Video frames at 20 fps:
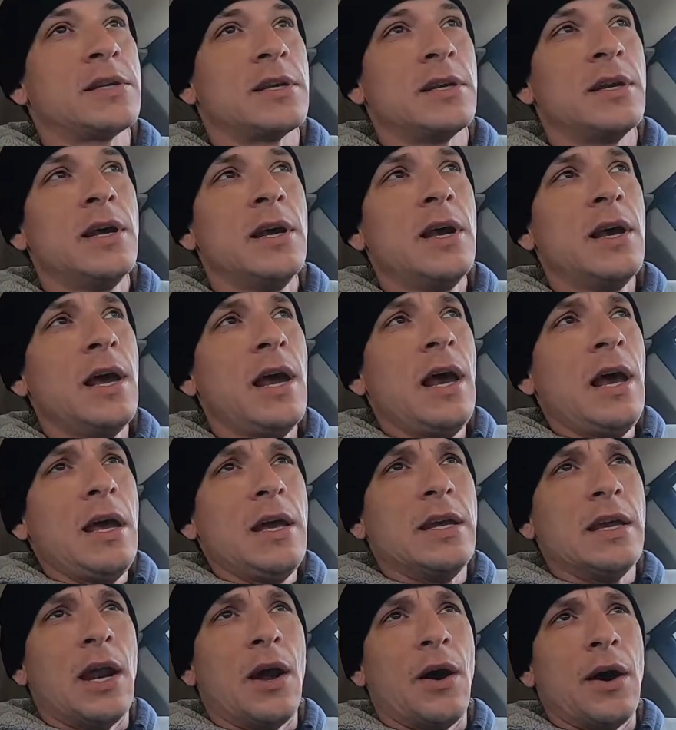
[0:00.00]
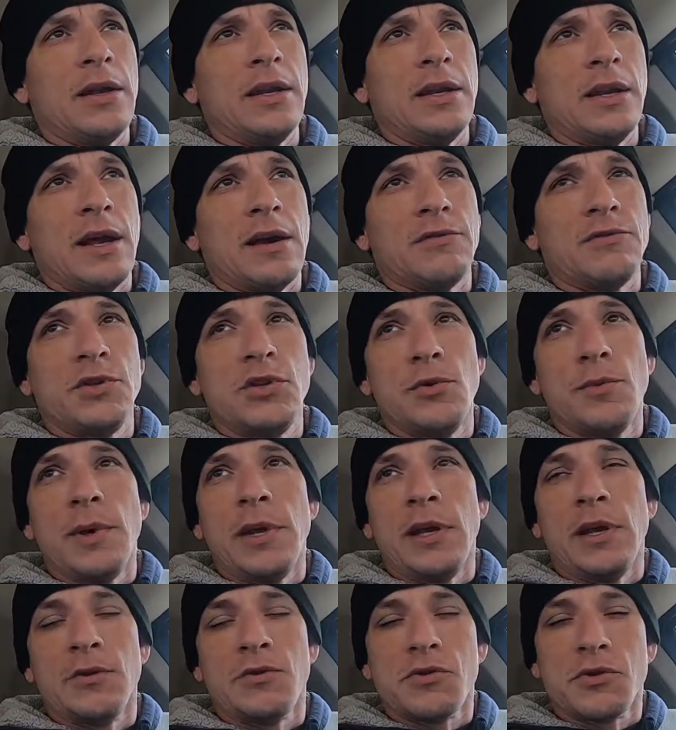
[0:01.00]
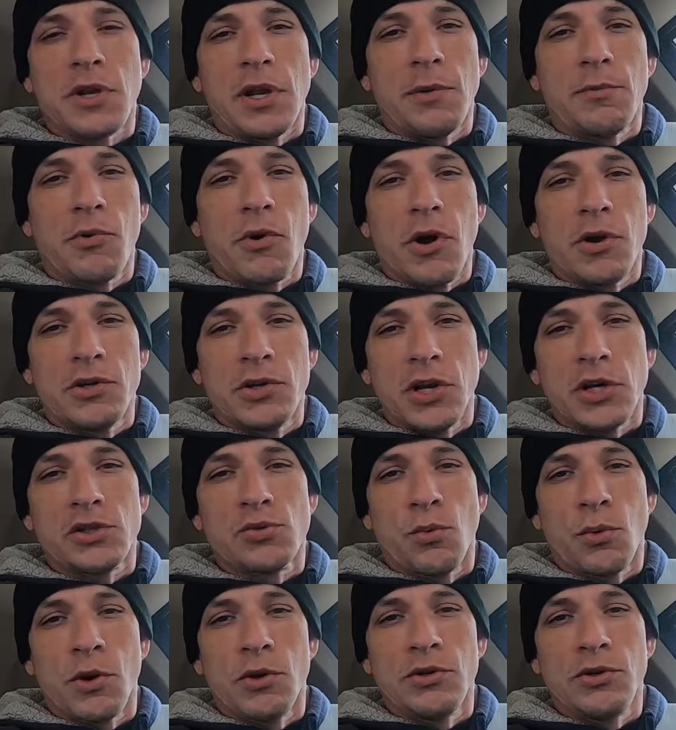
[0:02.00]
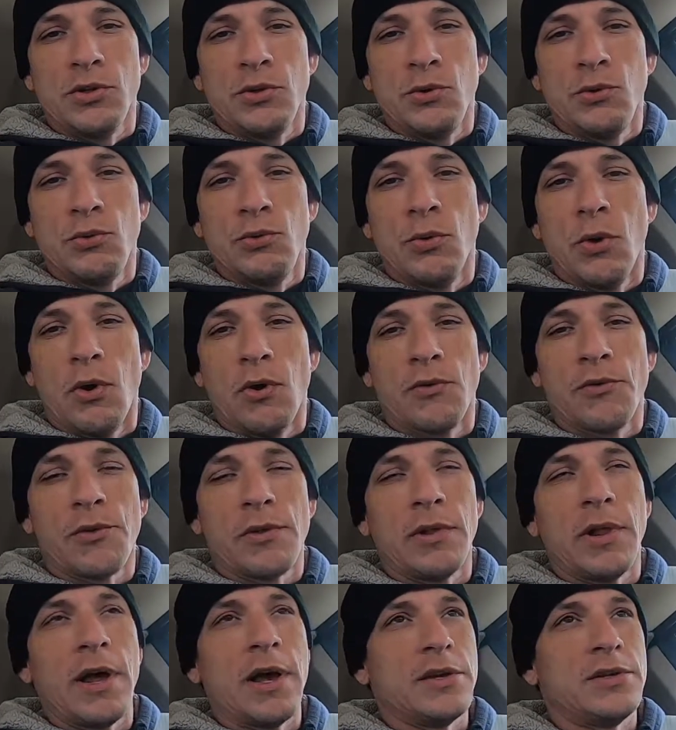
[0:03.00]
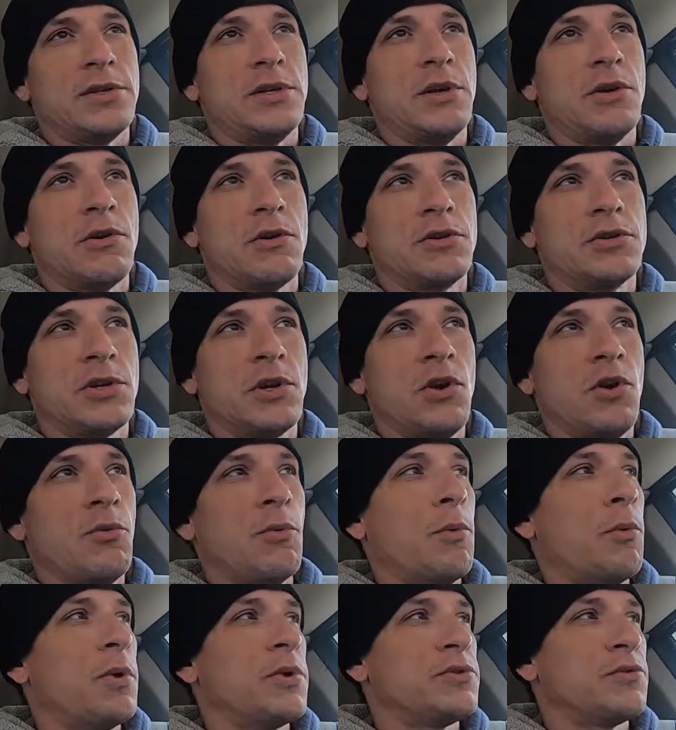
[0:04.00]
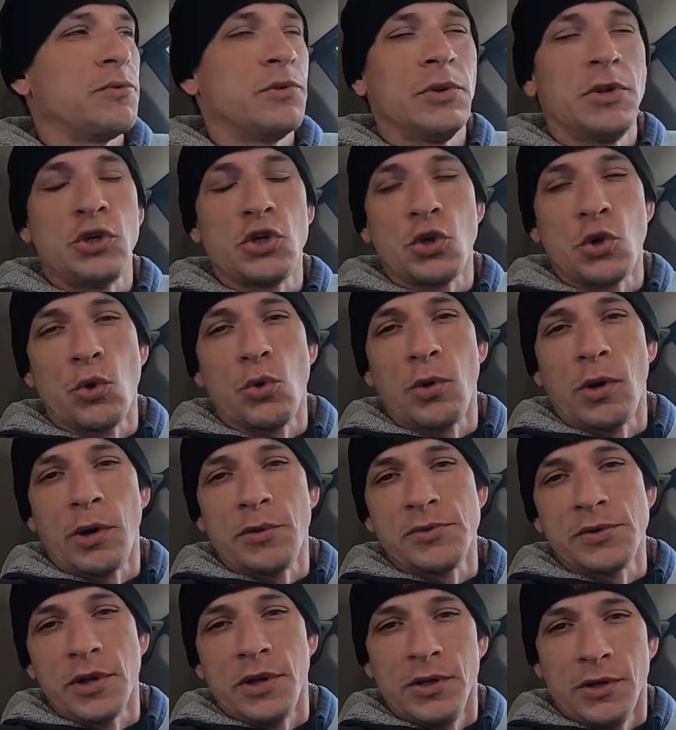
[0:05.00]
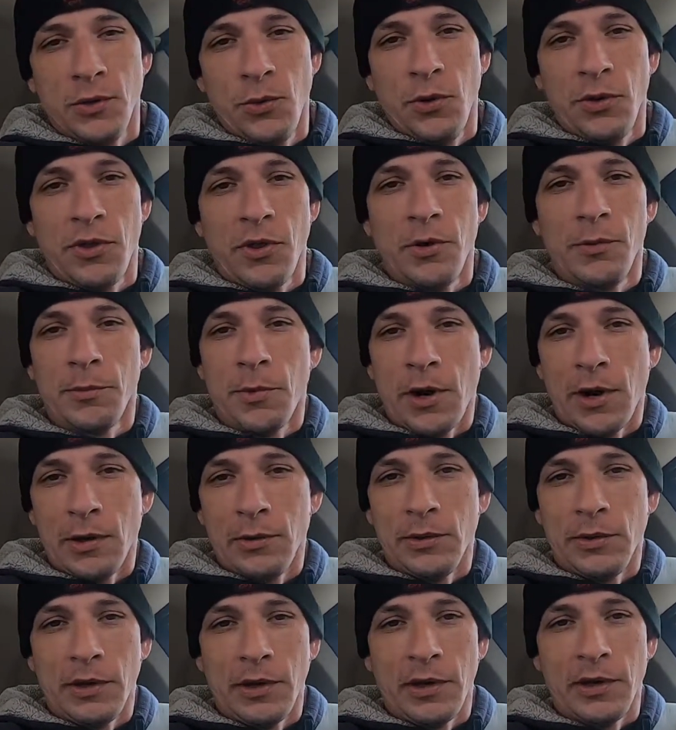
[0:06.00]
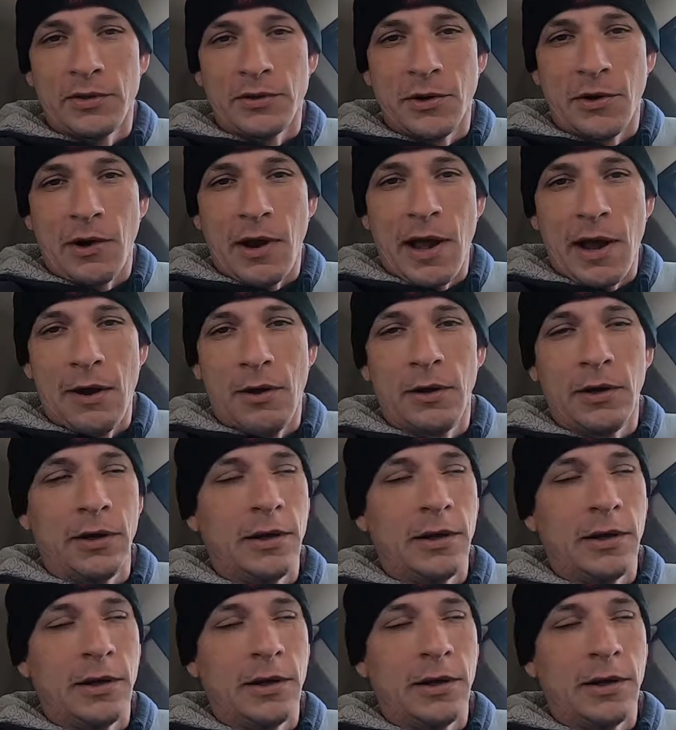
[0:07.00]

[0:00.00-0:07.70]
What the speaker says: And, I didn't have too many interesting projects, one or two over the last year or so, but wasn't really sure what I was going to do with them or how they're going to turn out.